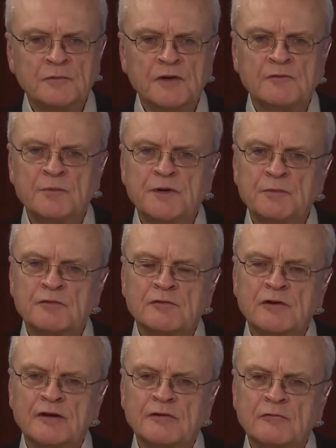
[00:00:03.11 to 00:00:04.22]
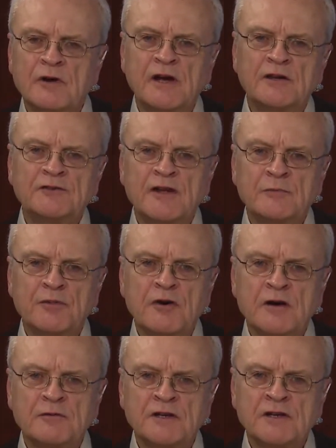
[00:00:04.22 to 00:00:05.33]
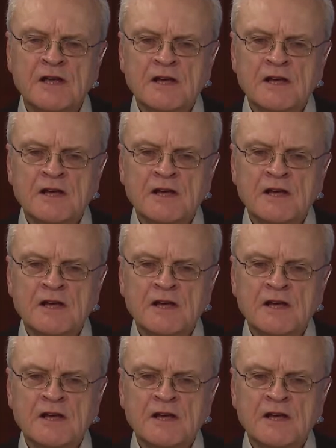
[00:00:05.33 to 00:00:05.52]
but for people trying to rise out of poverty,